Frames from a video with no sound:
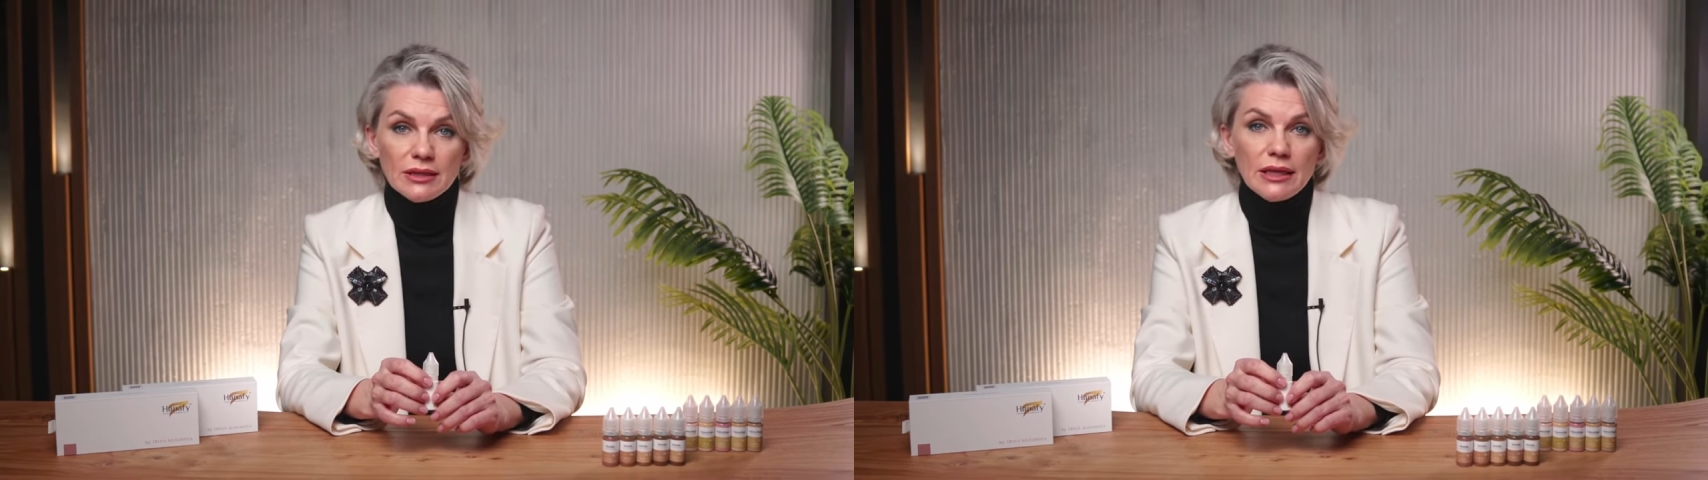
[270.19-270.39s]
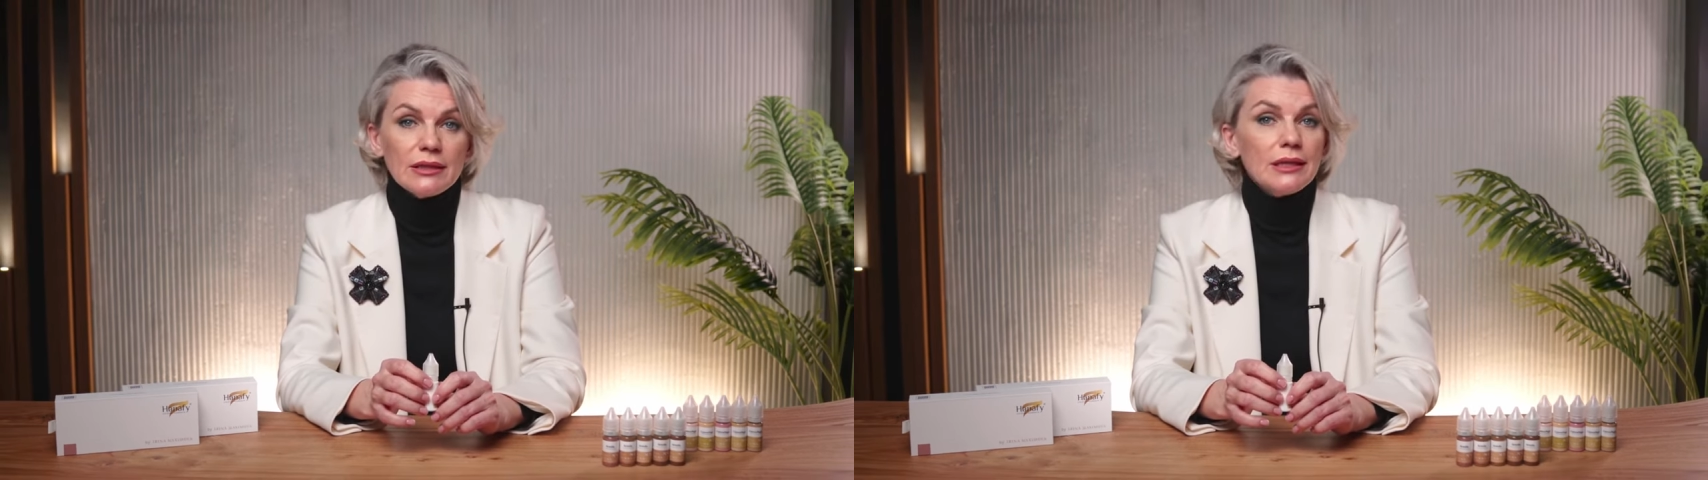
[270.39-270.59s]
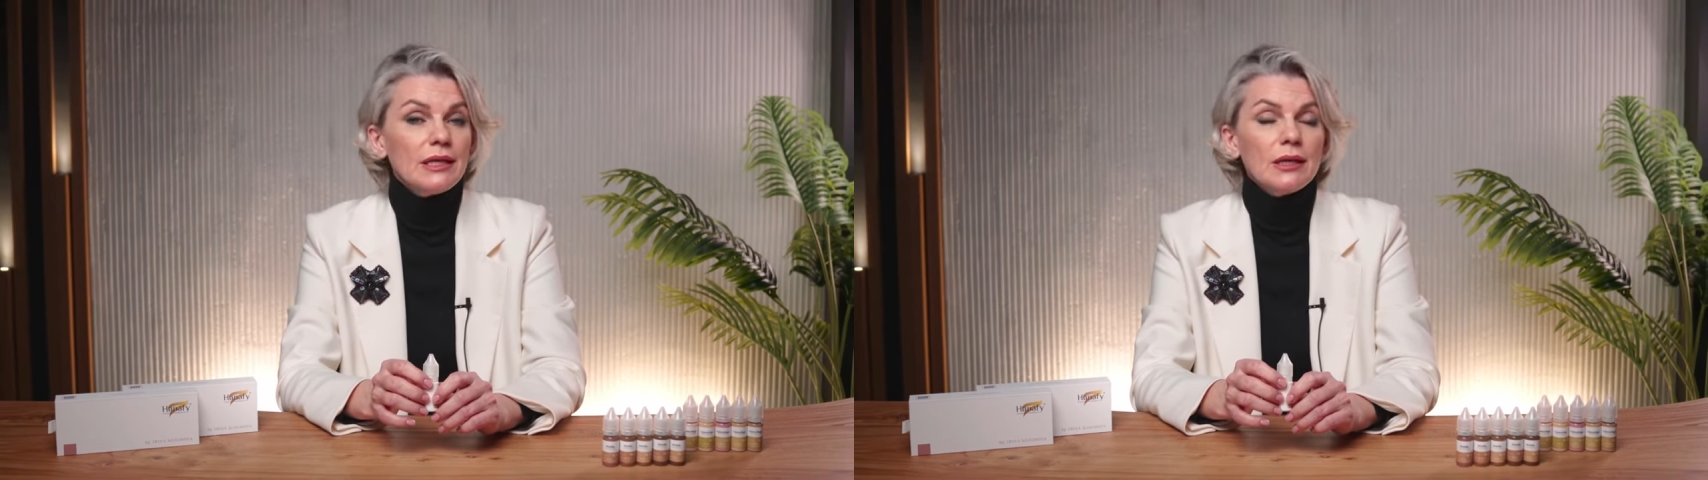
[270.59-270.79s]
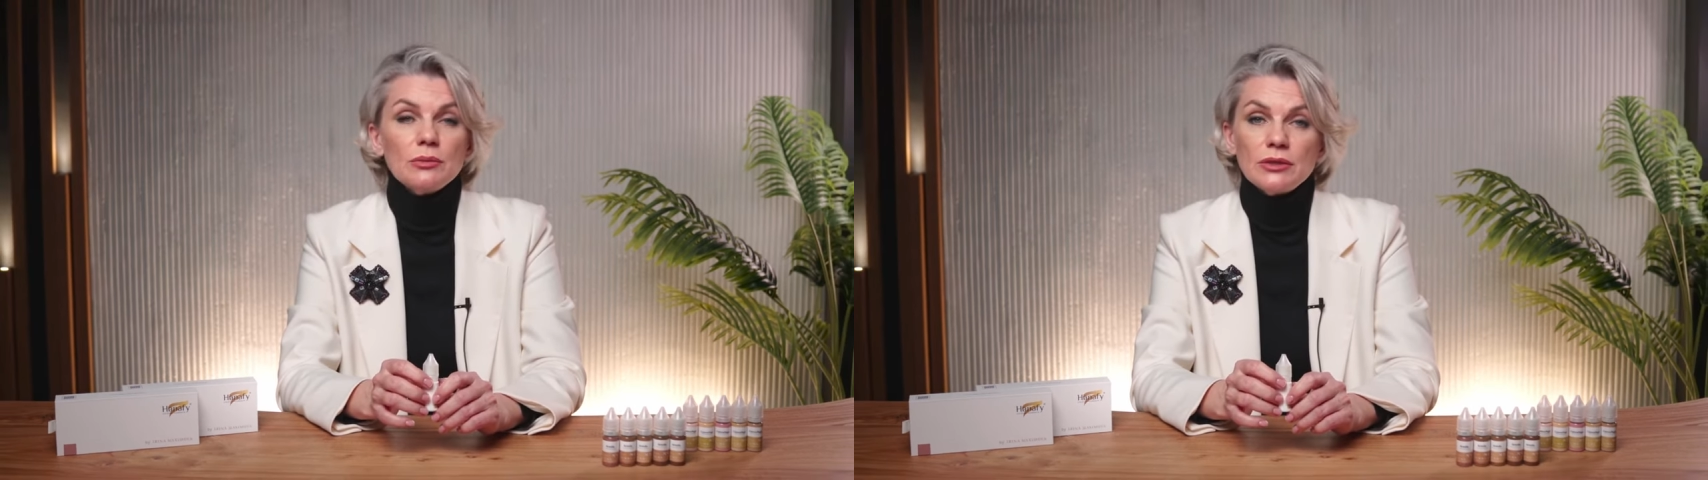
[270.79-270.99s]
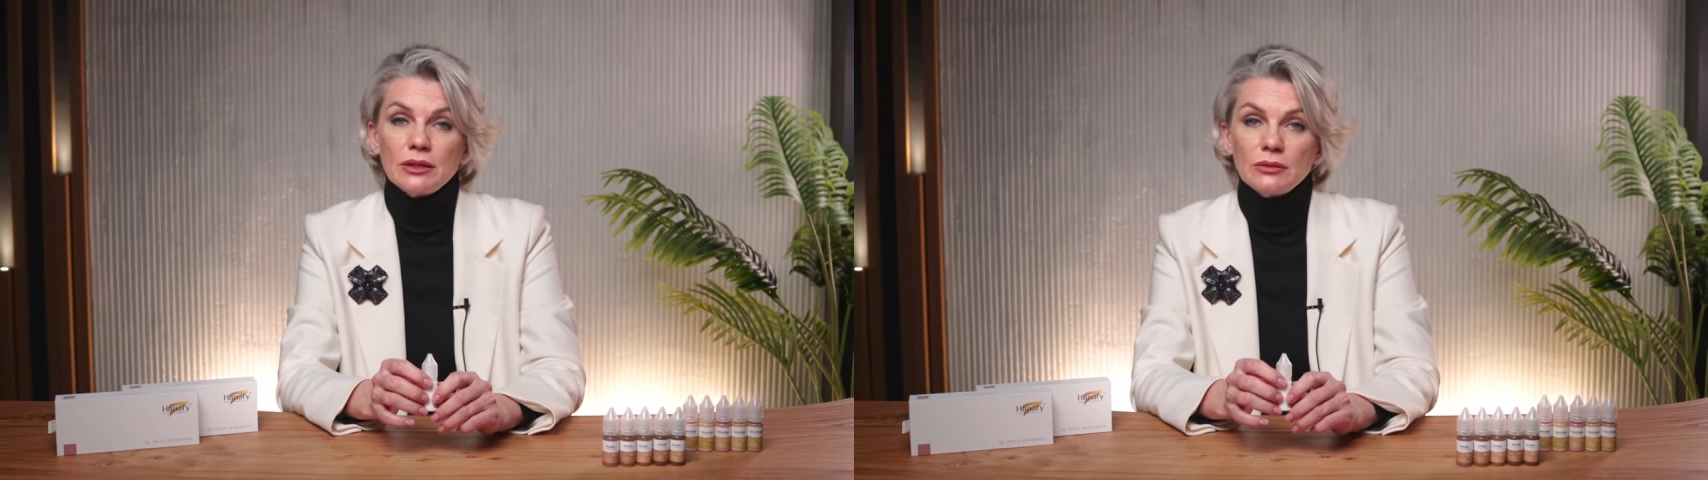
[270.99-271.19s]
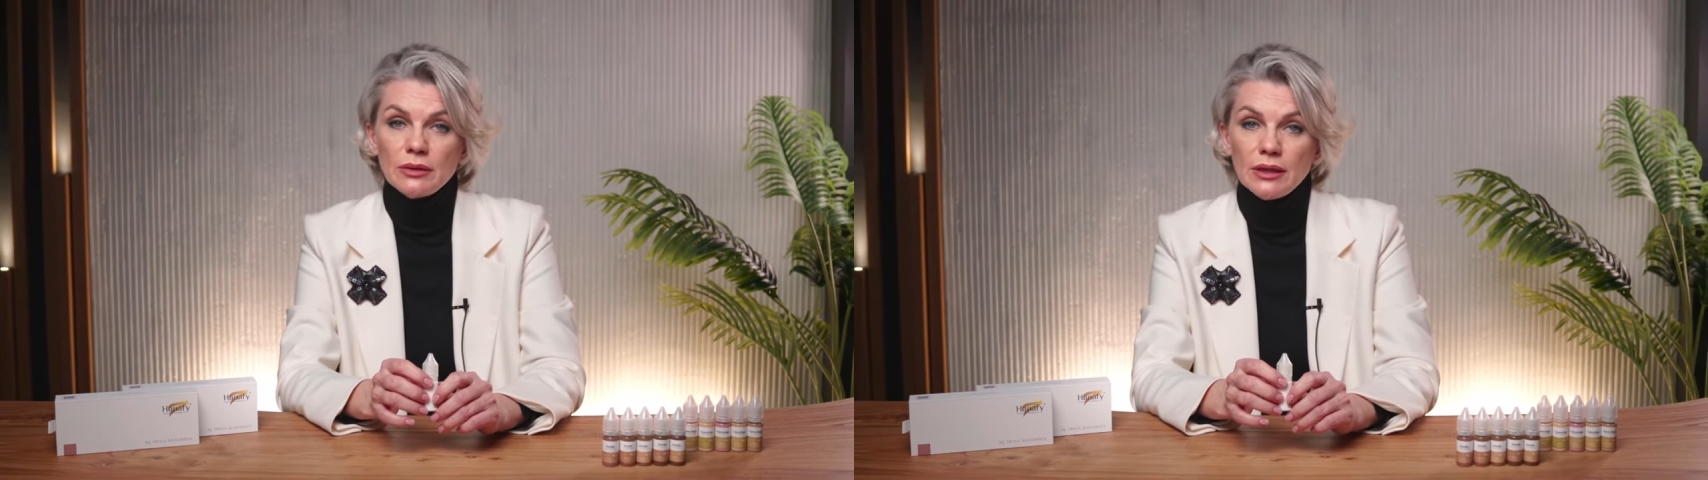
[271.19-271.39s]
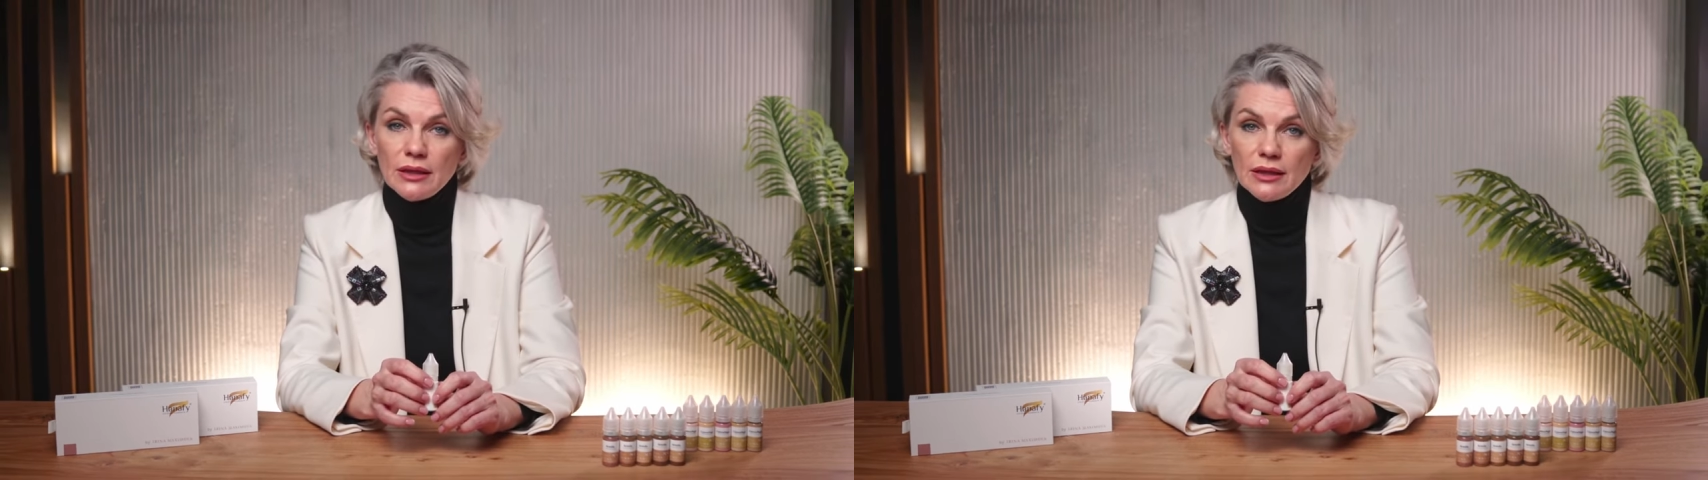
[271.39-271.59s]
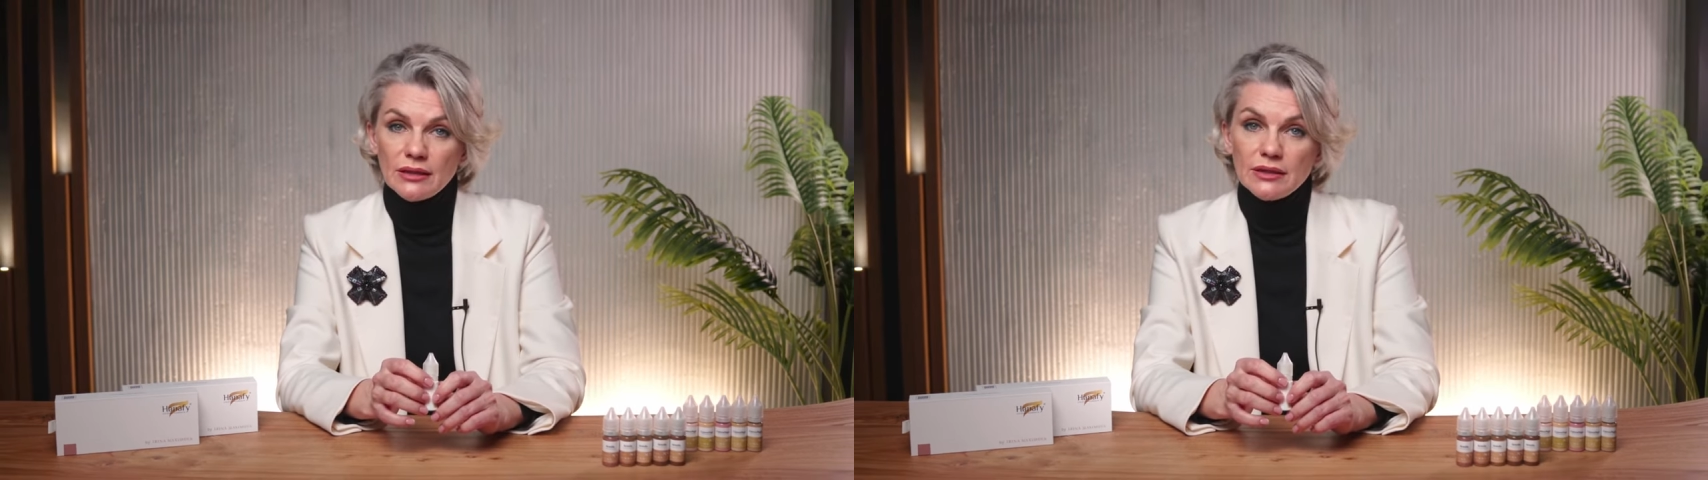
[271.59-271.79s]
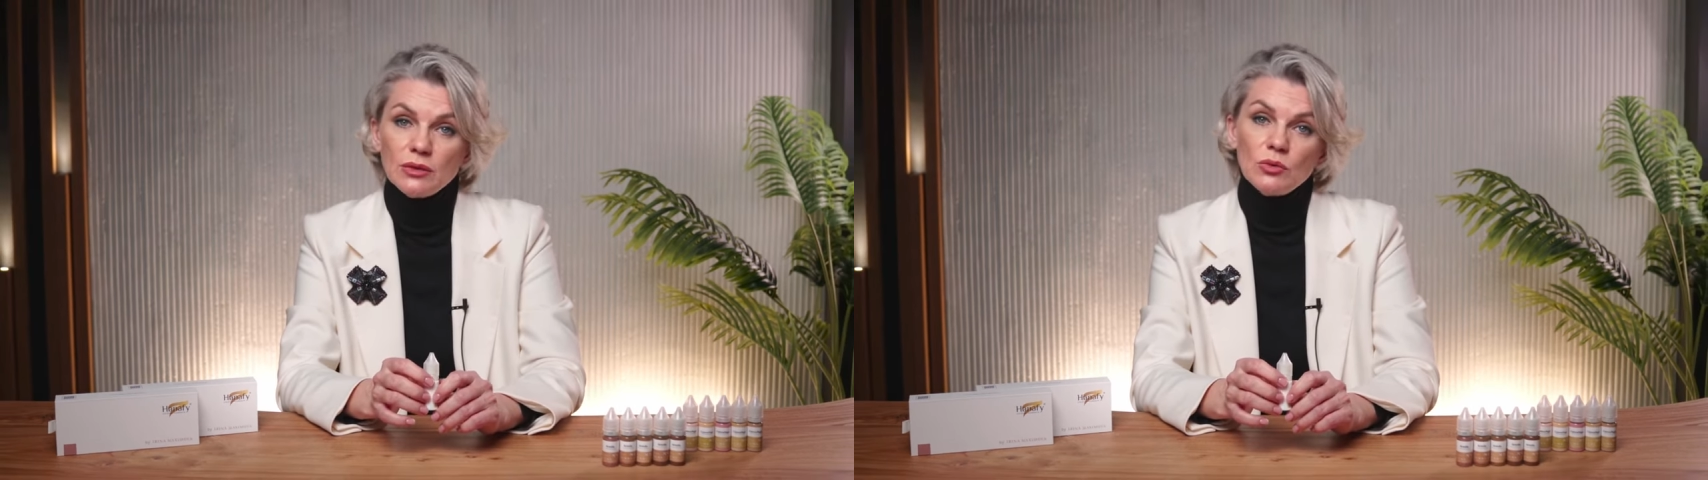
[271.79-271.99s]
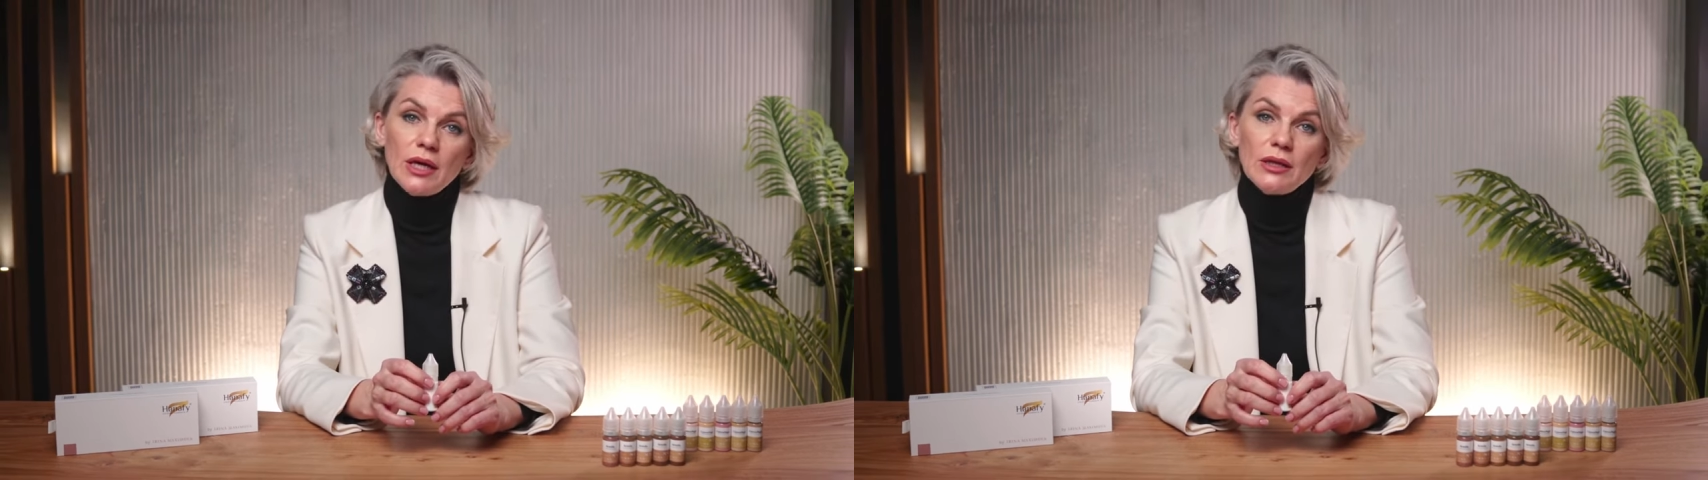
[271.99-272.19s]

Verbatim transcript: nothing helps him, then why